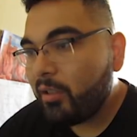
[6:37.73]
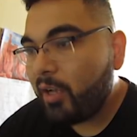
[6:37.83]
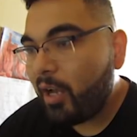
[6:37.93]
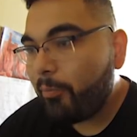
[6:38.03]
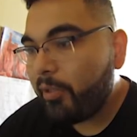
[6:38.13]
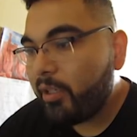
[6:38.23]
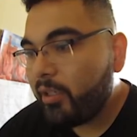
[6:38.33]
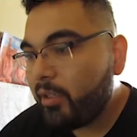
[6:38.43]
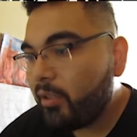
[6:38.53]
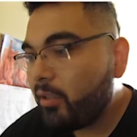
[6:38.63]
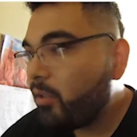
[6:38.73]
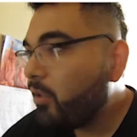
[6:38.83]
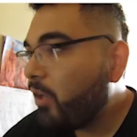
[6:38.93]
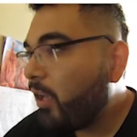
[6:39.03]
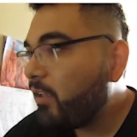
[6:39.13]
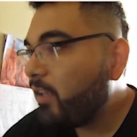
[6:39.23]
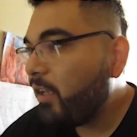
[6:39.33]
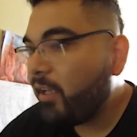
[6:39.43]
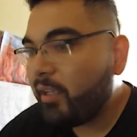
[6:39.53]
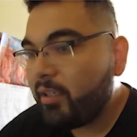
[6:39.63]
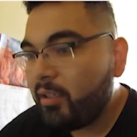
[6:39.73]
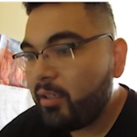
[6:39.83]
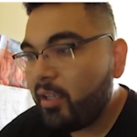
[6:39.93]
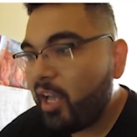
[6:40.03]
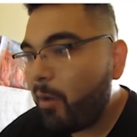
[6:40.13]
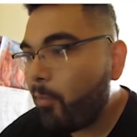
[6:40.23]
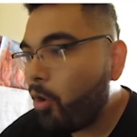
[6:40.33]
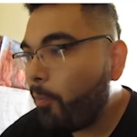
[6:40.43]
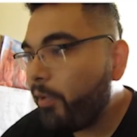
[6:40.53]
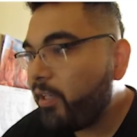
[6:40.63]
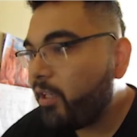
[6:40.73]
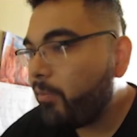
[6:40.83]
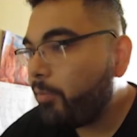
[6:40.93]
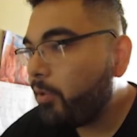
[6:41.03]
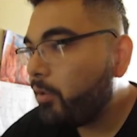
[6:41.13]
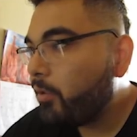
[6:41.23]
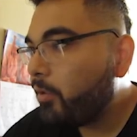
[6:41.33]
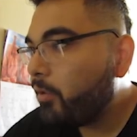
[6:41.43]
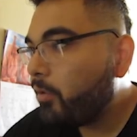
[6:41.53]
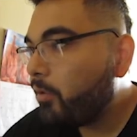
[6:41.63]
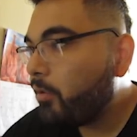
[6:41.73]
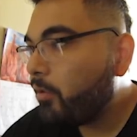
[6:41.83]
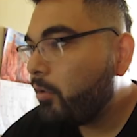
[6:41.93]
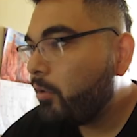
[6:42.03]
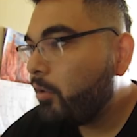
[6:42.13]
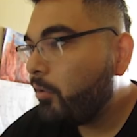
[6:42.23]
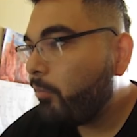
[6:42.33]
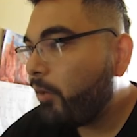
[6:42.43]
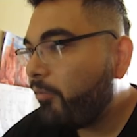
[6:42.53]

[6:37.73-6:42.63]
Copy it. And then I'm going to open up my